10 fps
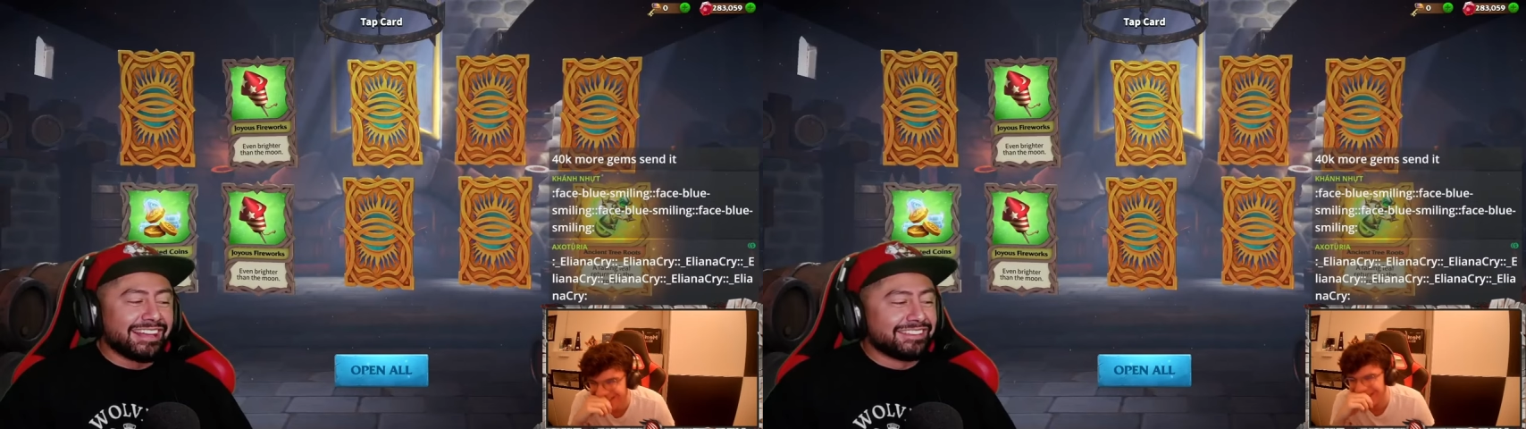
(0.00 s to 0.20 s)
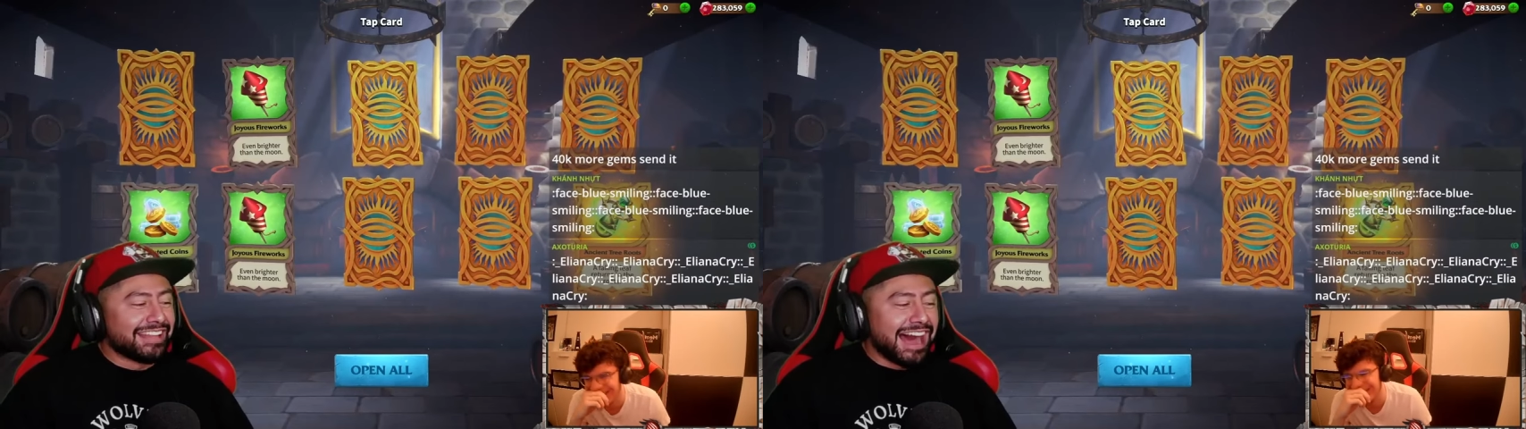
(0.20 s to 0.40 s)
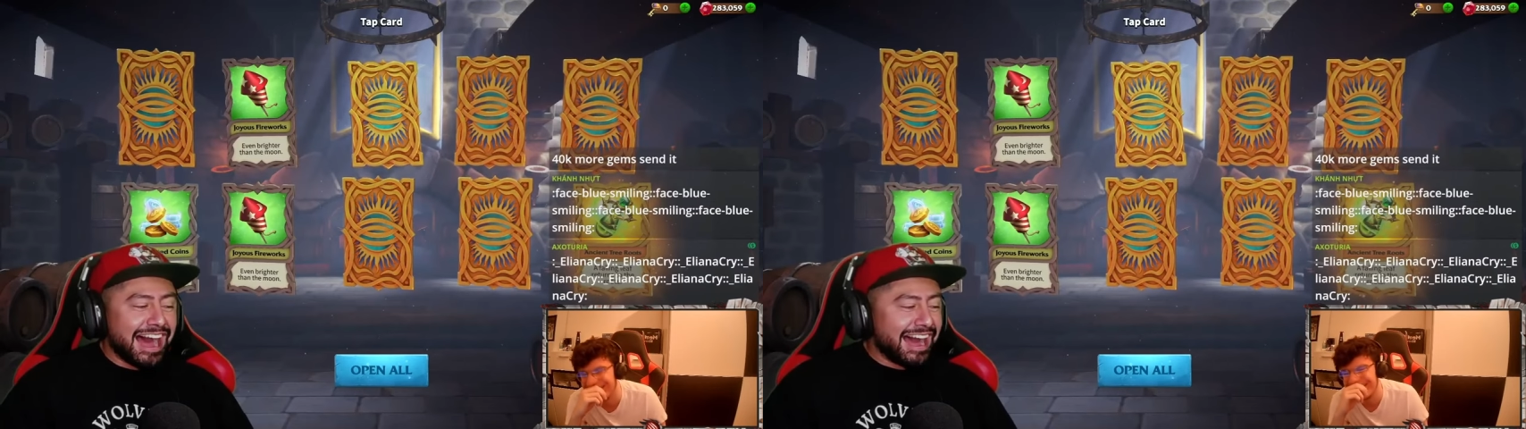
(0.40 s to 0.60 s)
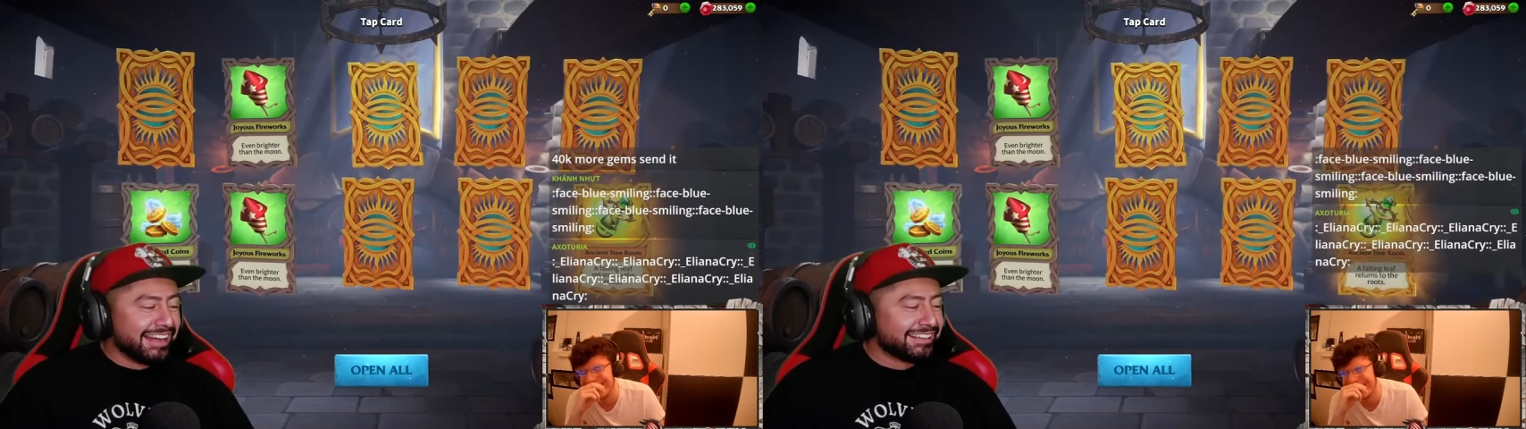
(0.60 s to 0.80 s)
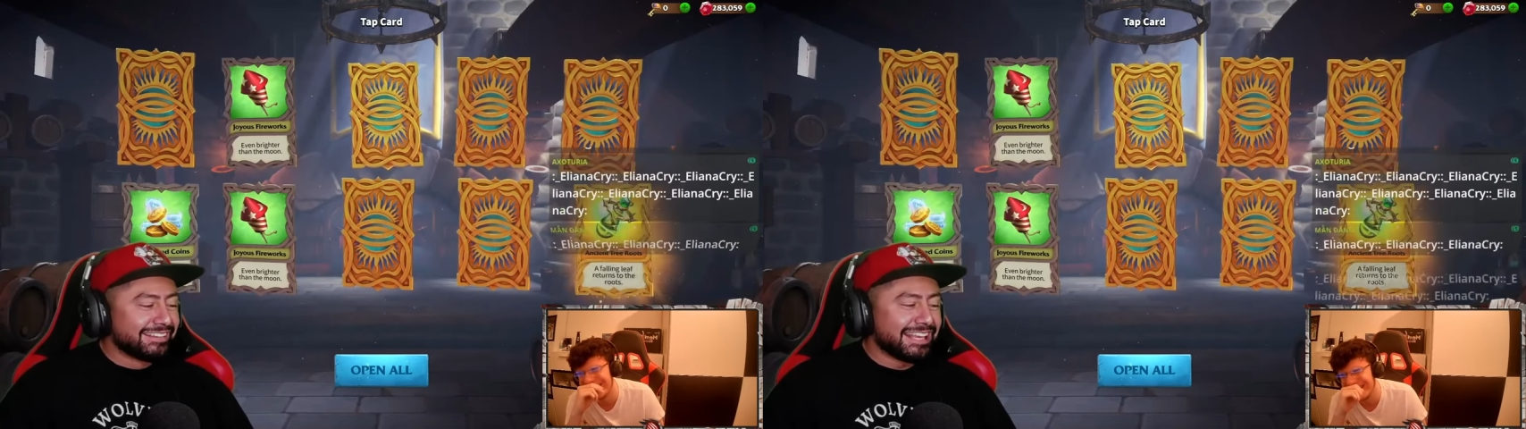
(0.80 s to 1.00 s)
nah.
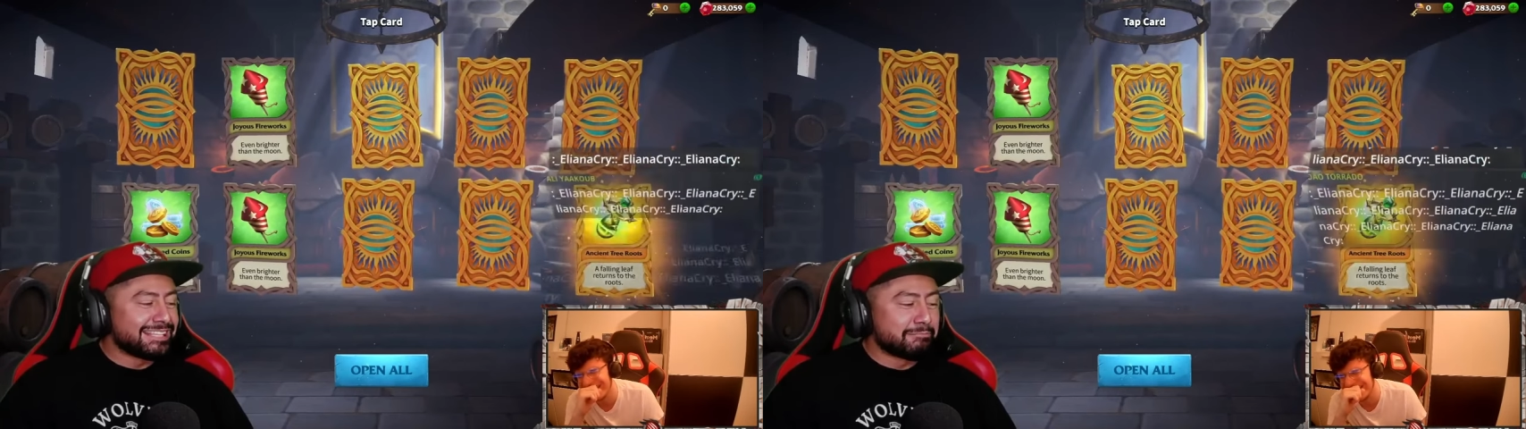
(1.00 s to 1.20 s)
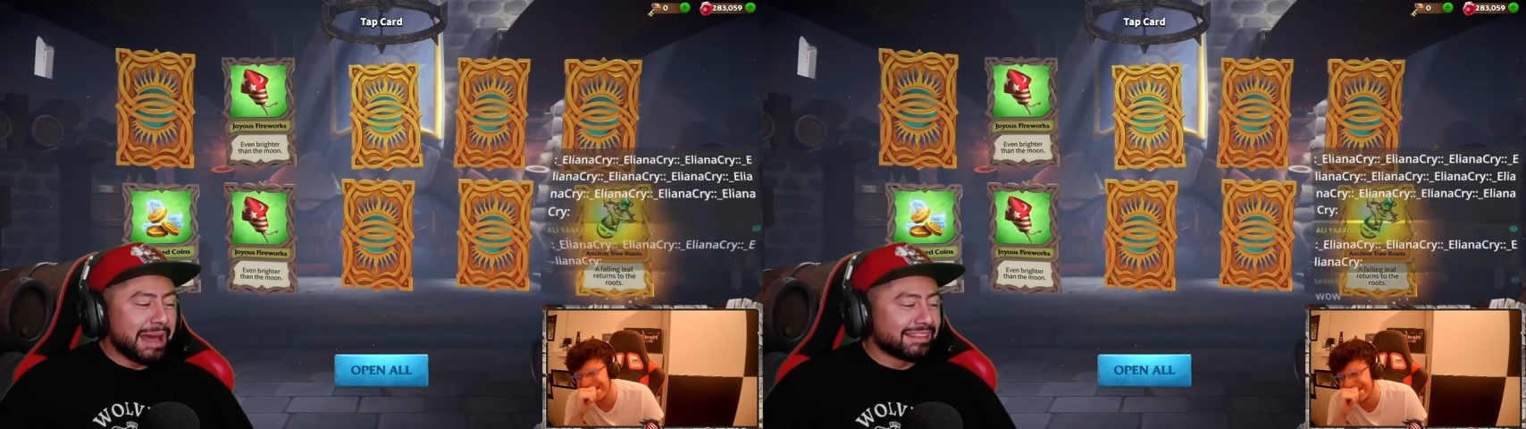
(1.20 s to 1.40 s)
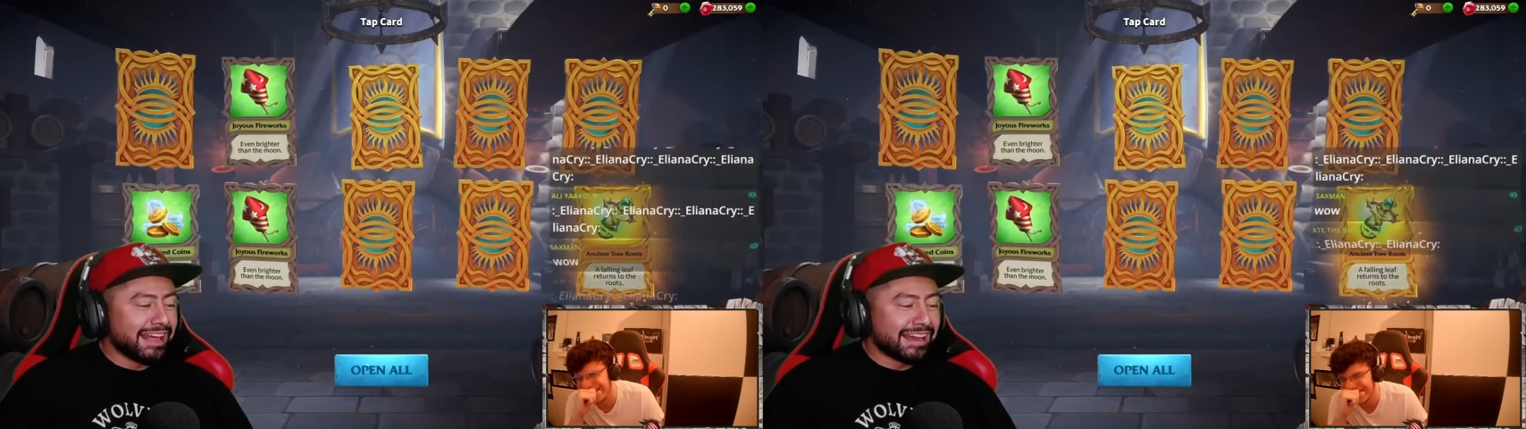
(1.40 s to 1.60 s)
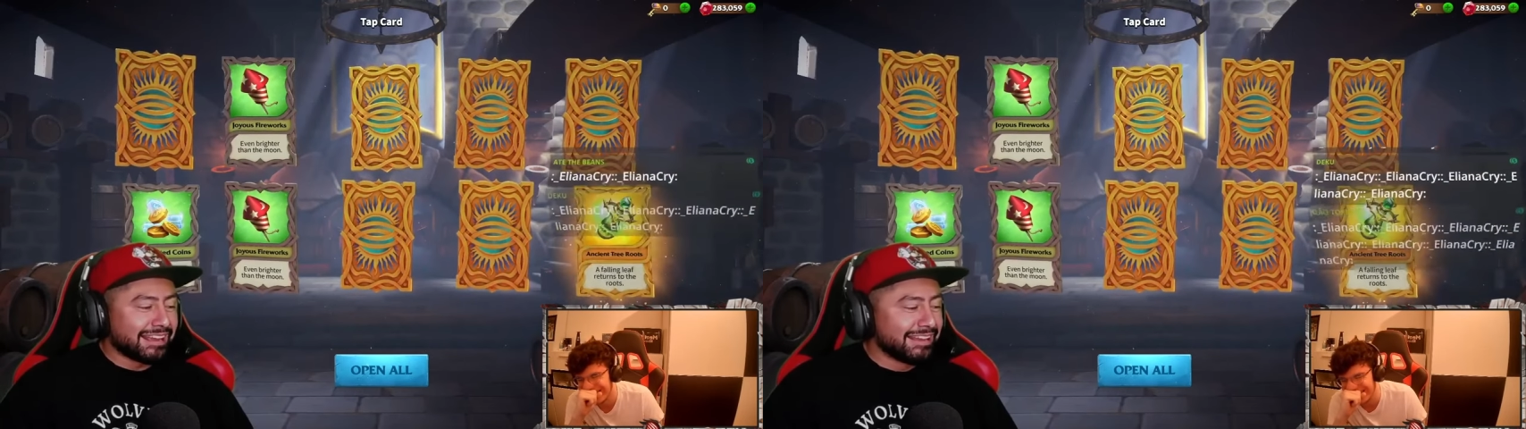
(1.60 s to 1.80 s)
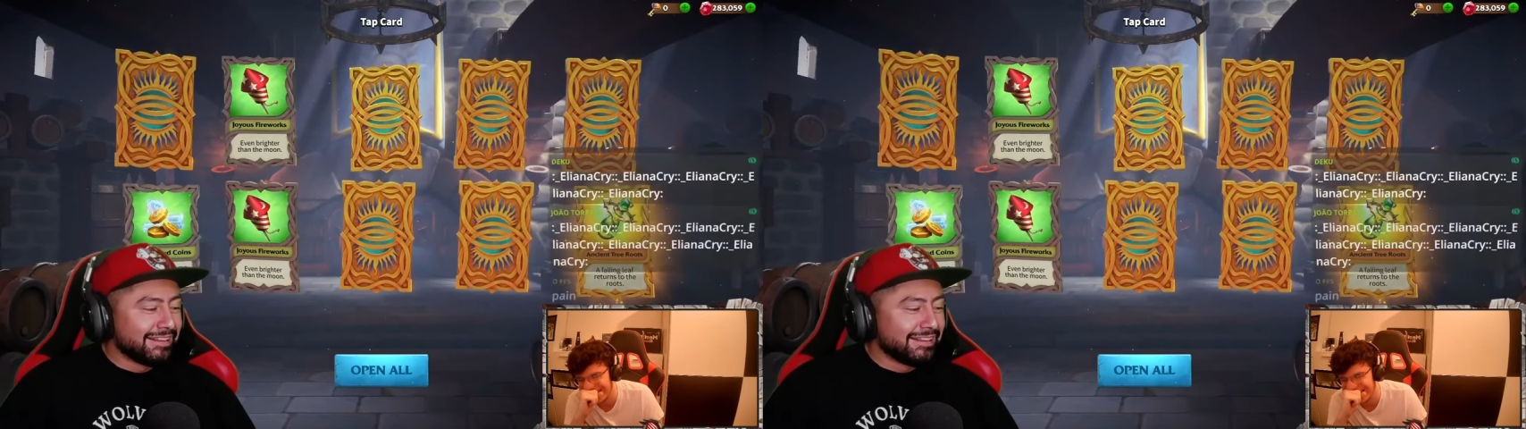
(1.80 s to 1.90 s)
He's We're bad luck. It.